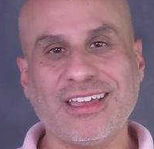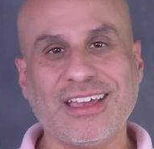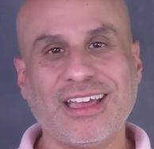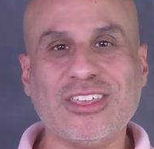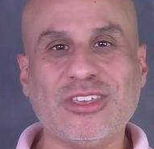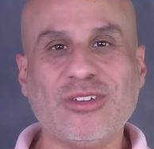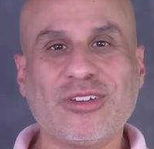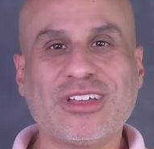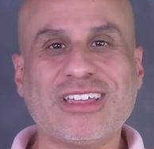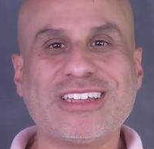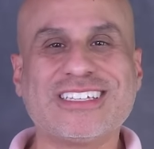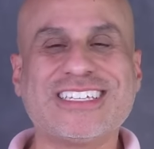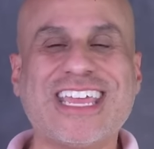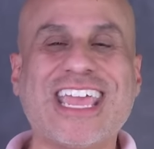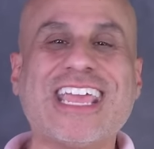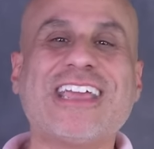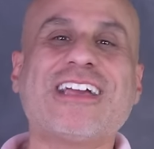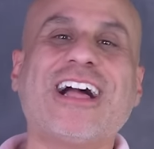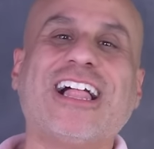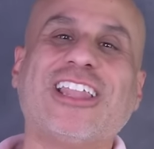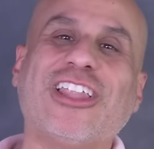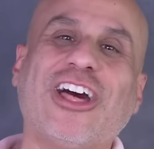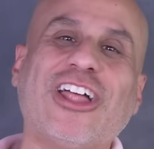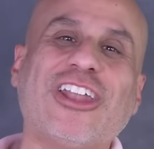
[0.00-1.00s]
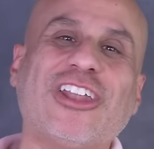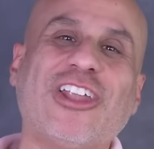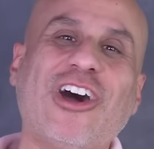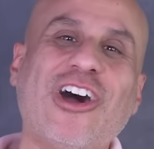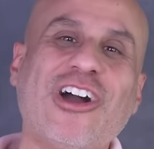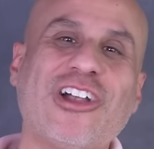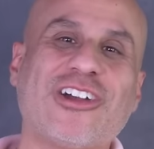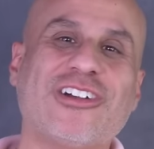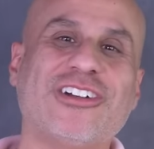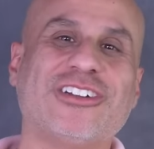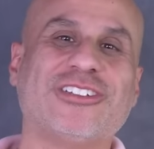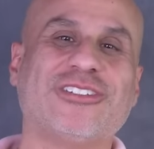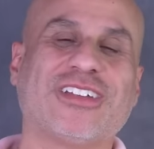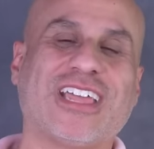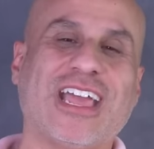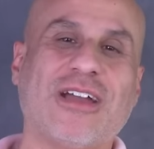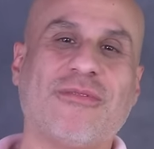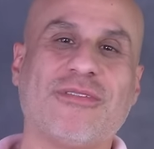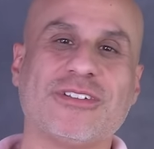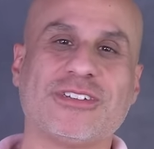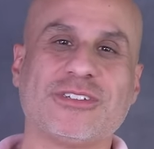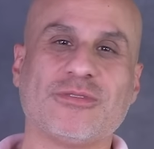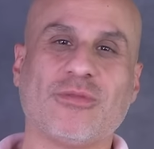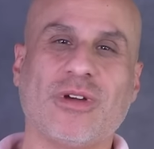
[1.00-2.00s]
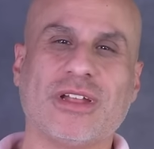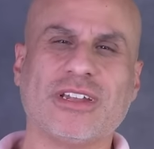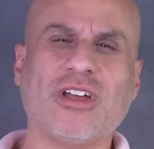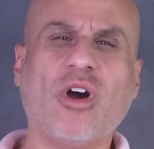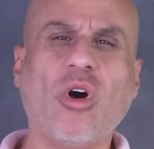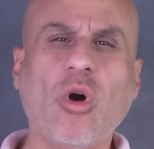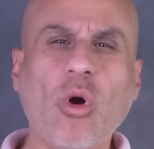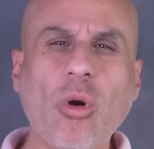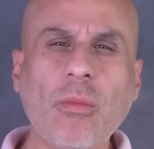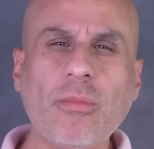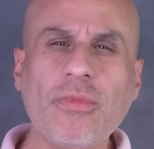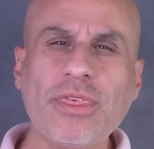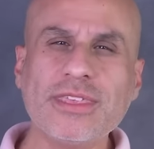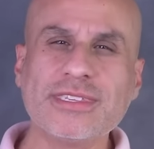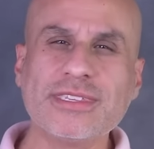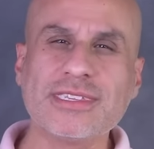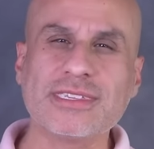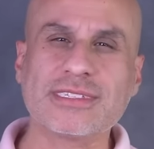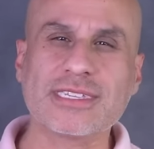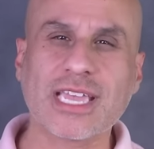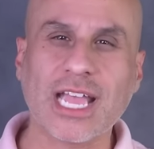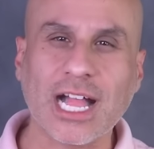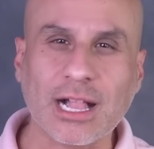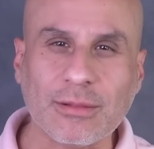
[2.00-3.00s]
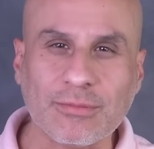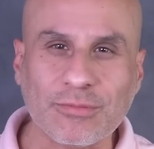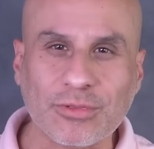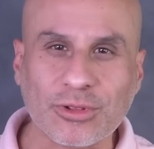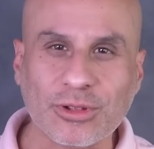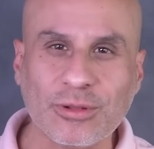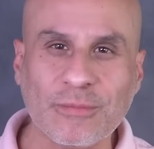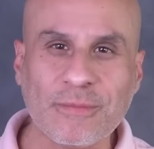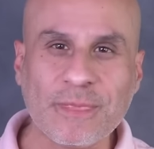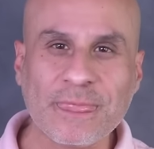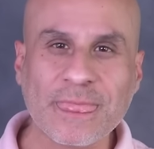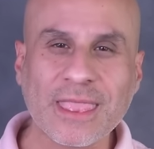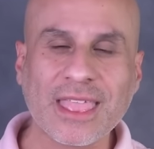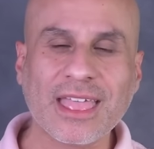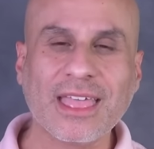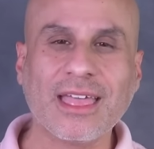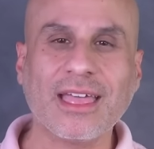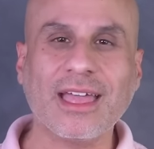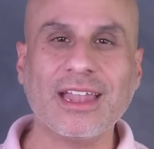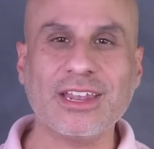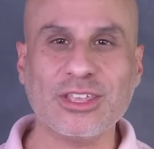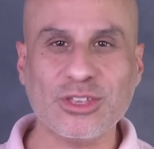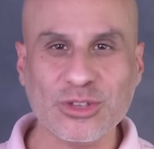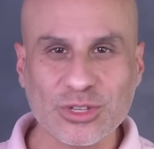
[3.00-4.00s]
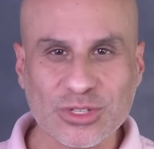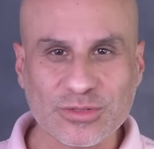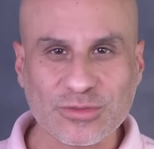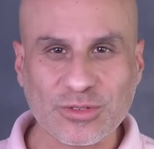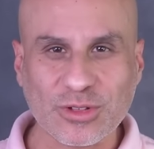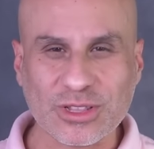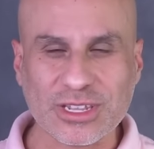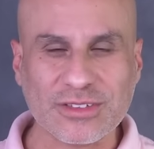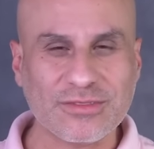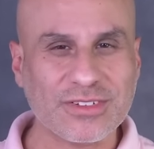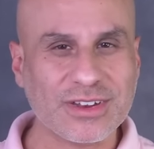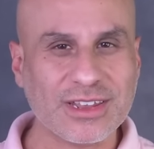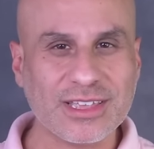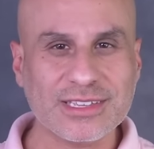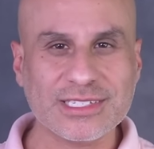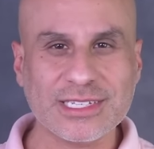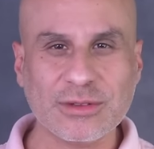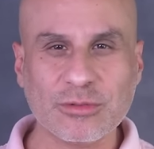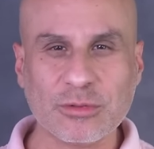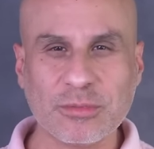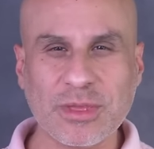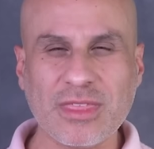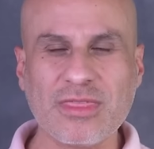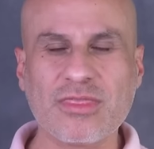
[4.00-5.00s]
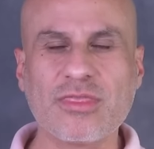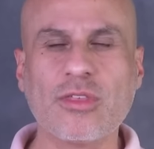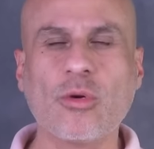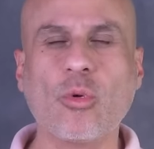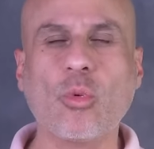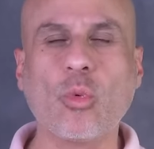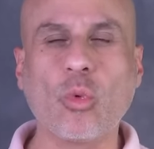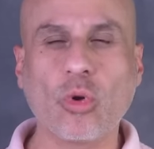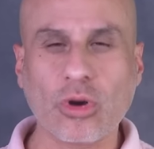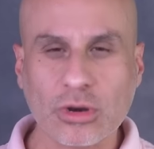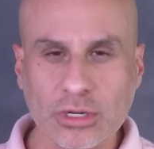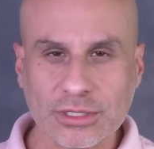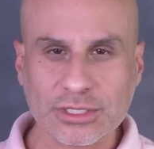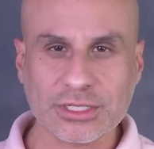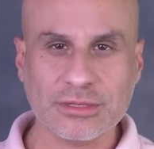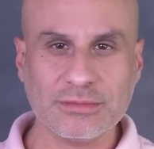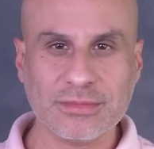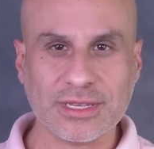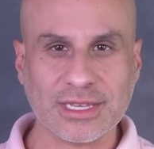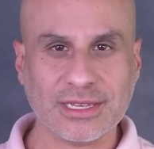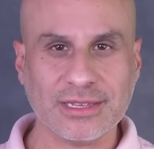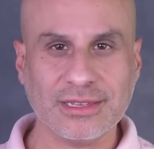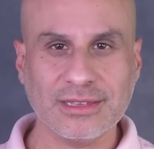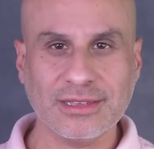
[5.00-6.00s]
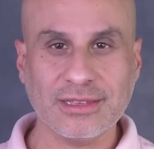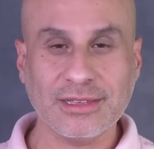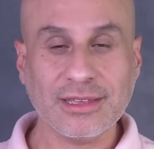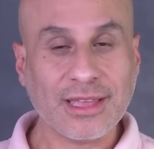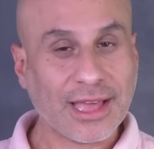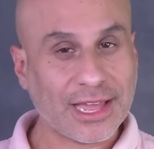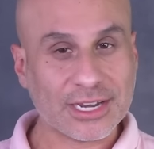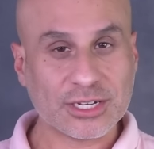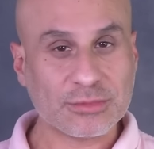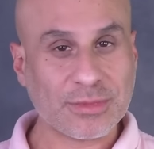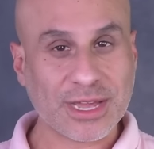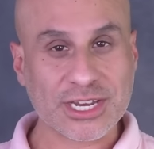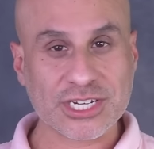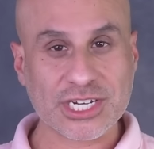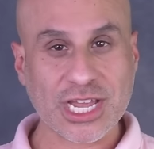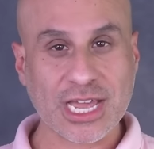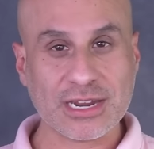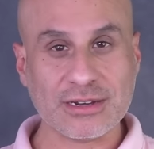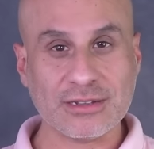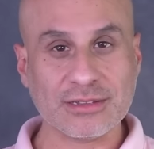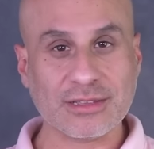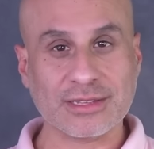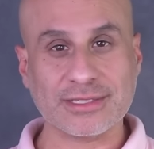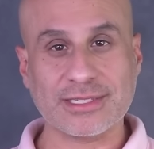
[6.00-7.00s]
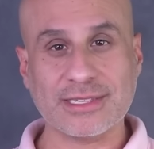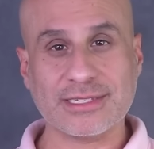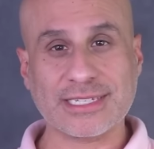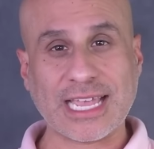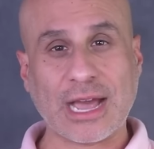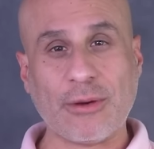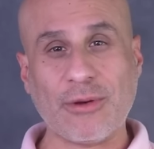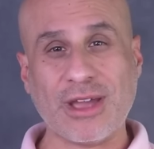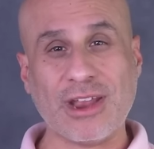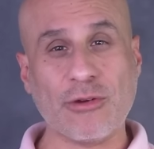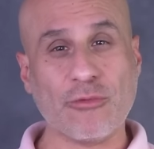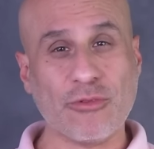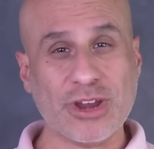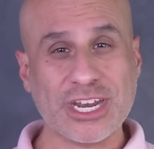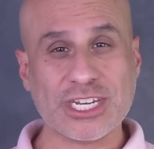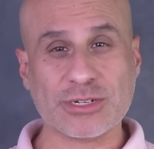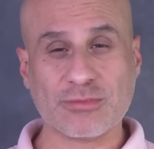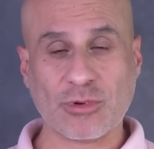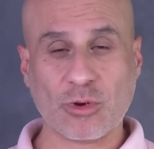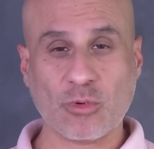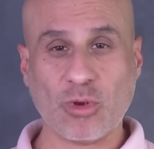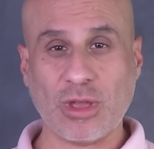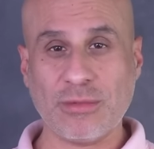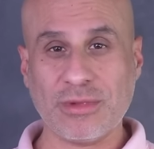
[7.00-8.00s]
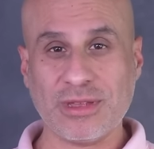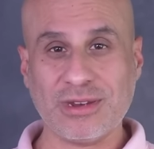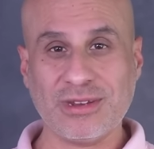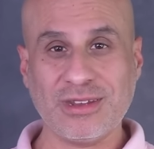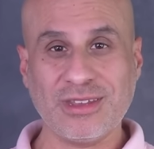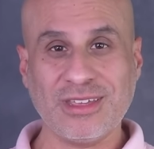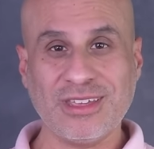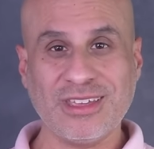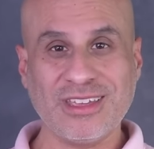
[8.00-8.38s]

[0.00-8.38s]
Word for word: you can take a lot longer to get what you want. Hope this is helpful and useful. if it is, it would mean the world to me and to my channel because this is how I reach more women.